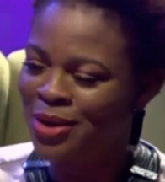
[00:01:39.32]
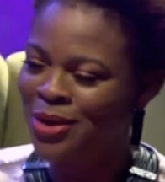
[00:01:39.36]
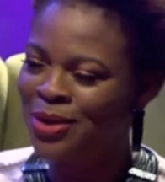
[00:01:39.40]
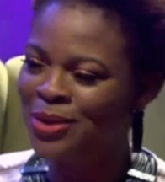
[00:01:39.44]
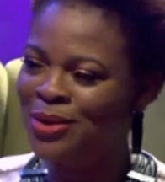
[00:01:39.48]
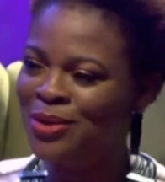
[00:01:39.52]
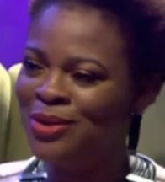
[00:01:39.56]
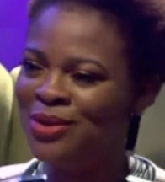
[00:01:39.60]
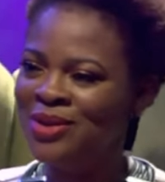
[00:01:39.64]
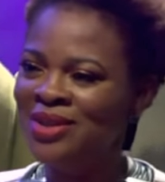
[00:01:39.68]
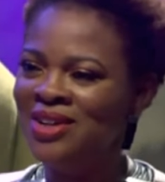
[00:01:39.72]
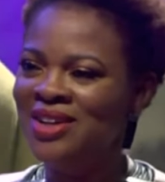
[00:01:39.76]
you
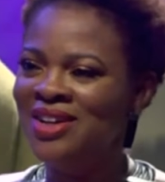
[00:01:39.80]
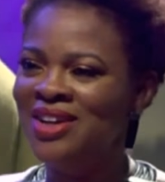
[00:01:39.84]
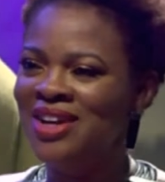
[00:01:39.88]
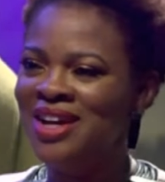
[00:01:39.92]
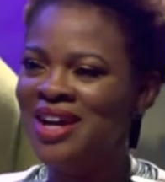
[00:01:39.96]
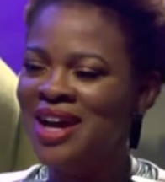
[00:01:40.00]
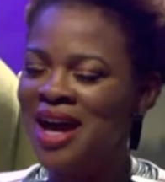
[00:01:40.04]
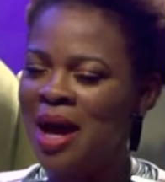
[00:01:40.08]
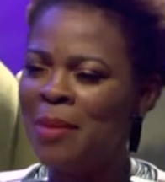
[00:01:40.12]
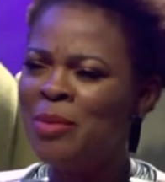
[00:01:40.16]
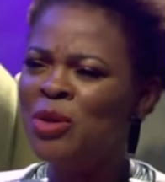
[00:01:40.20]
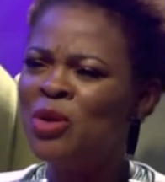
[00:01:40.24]
know.
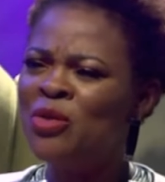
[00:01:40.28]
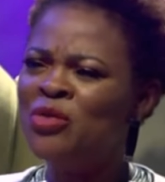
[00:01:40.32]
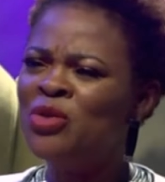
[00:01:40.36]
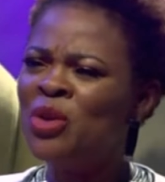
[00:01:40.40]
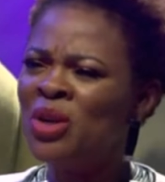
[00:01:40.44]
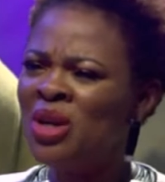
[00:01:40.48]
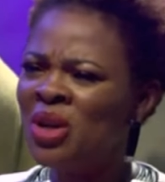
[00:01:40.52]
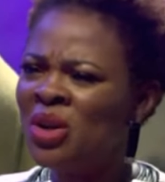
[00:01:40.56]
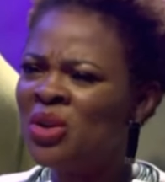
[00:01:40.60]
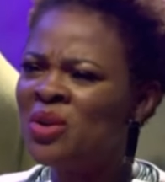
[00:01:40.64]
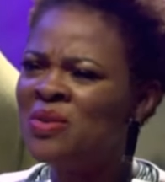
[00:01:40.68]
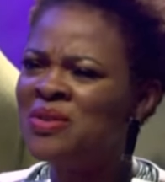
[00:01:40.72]
I
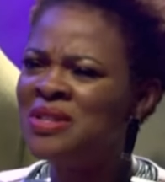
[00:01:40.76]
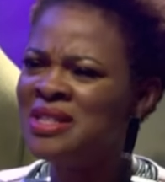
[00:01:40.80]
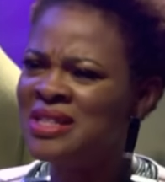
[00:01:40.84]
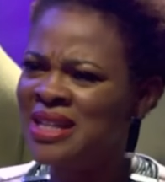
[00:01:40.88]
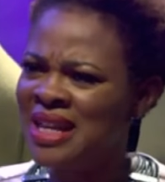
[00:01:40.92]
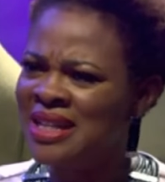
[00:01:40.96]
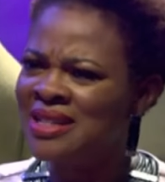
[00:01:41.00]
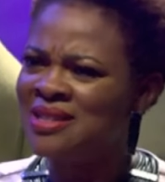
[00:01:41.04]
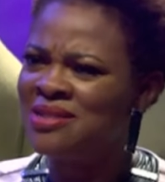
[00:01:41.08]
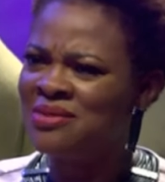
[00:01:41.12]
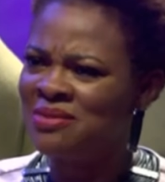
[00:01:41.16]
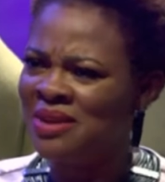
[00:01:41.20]
mean, you've done a lot
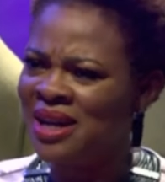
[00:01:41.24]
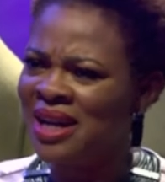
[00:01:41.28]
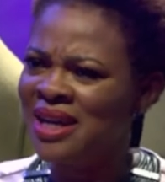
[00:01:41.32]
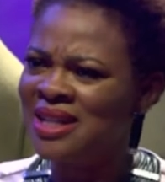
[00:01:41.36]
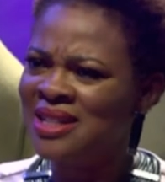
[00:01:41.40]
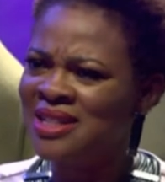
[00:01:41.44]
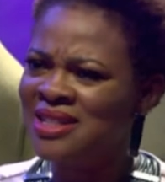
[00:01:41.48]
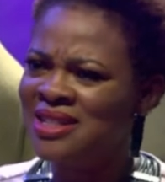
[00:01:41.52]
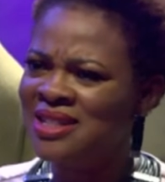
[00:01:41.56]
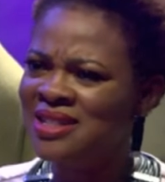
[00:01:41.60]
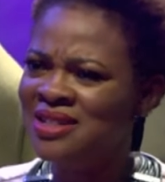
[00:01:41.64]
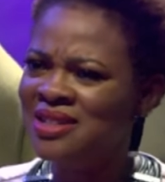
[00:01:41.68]
of sets,
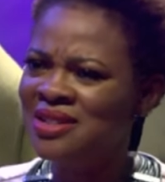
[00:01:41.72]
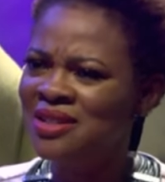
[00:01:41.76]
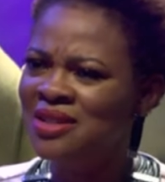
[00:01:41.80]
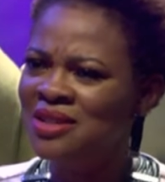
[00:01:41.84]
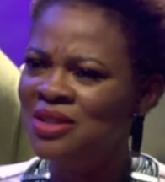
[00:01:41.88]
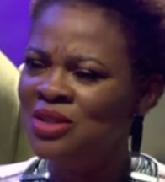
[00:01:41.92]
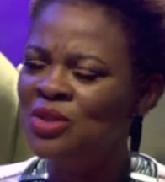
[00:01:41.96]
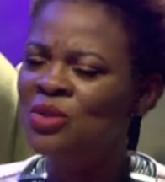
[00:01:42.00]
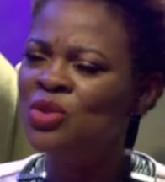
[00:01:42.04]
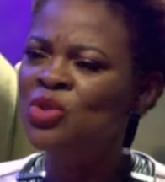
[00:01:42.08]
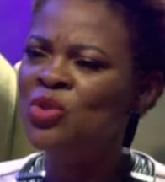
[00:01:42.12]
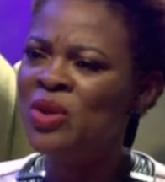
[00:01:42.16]
right?
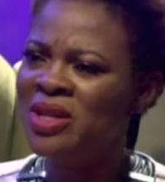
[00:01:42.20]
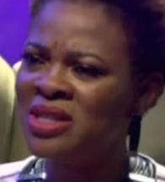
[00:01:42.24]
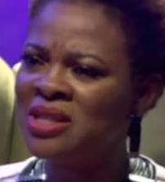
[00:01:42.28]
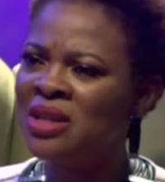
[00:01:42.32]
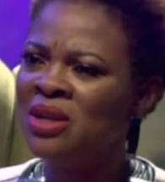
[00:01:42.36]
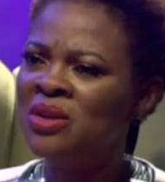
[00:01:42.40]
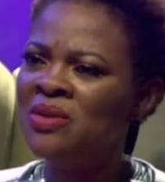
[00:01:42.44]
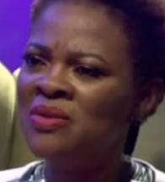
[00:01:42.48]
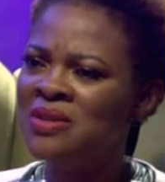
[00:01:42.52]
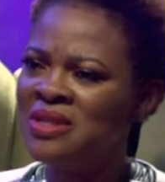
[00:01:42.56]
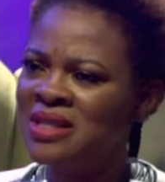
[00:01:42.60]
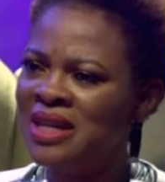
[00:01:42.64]
Right. You
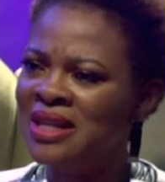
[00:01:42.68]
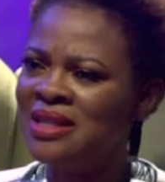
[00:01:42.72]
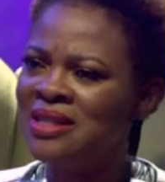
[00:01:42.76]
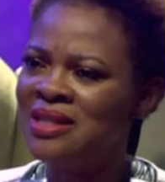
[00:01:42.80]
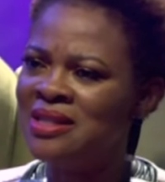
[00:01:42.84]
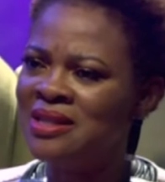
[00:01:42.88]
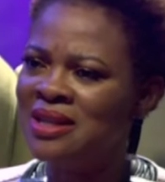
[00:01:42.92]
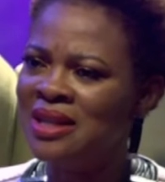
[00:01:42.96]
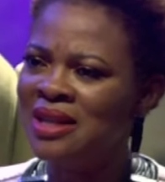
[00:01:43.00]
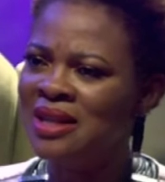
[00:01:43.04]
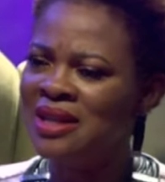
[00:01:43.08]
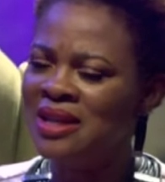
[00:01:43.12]
dress a lot of
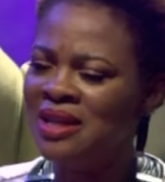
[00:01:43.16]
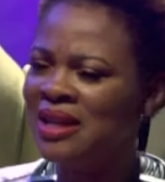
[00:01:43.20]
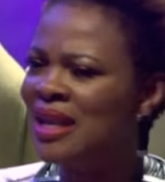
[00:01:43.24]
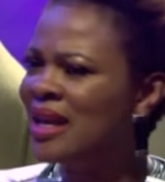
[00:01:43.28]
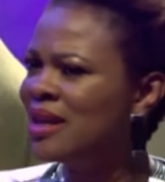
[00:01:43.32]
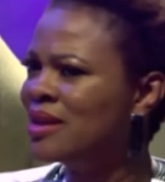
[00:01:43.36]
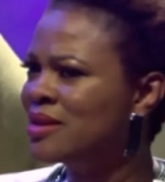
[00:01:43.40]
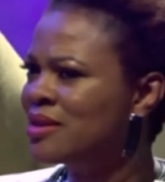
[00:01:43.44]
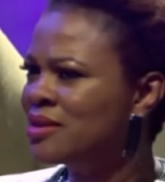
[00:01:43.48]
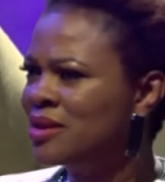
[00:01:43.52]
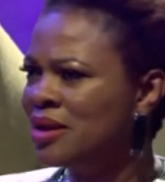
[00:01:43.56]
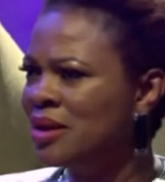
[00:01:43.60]
sets.
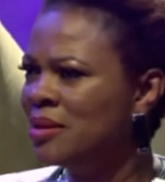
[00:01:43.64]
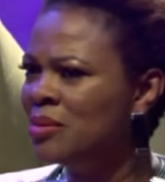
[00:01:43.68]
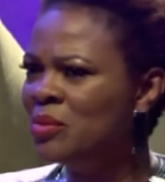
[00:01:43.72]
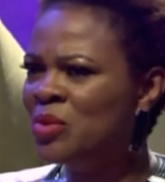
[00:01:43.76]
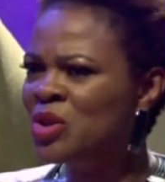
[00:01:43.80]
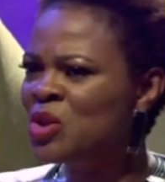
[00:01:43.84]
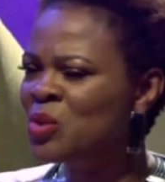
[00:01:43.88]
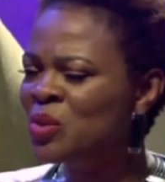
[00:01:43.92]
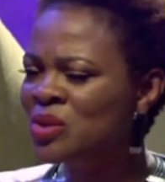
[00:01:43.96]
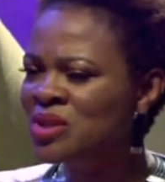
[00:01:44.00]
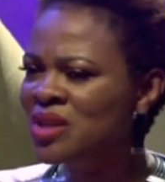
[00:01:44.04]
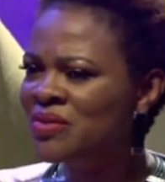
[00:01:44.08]
Like,
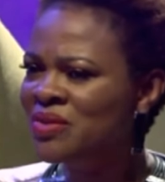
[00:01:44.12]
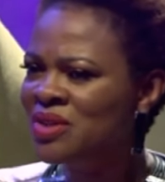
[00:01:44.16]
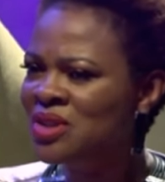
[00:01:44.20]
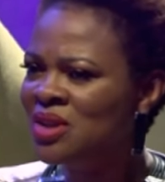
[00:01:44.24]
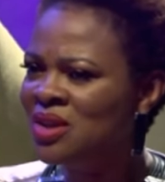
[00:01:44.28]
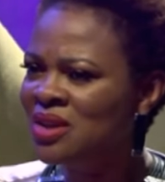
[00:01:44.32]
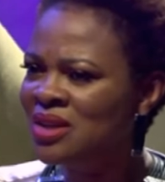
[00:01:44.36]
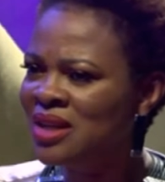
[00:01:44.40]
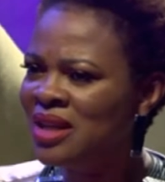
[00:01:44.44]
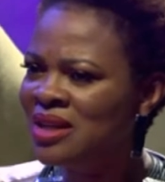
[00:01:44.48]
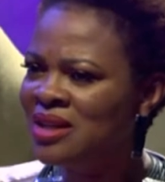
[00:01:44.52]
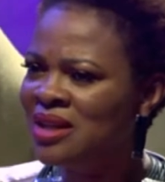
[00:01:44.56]
um, which ones
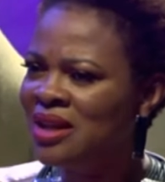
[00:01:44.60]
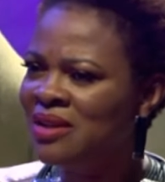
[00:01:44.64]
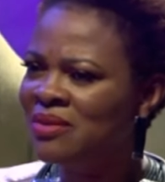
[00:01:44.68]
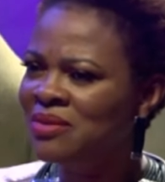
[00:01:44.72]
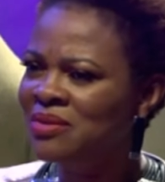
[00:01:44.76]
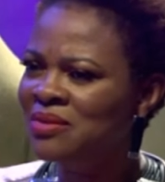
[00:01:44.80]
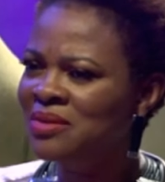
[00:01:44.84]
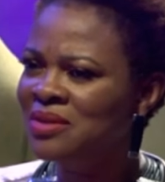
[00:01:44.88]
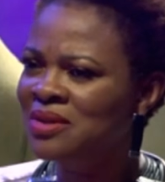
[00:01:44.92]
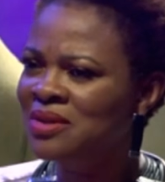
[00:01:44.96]
have you done that?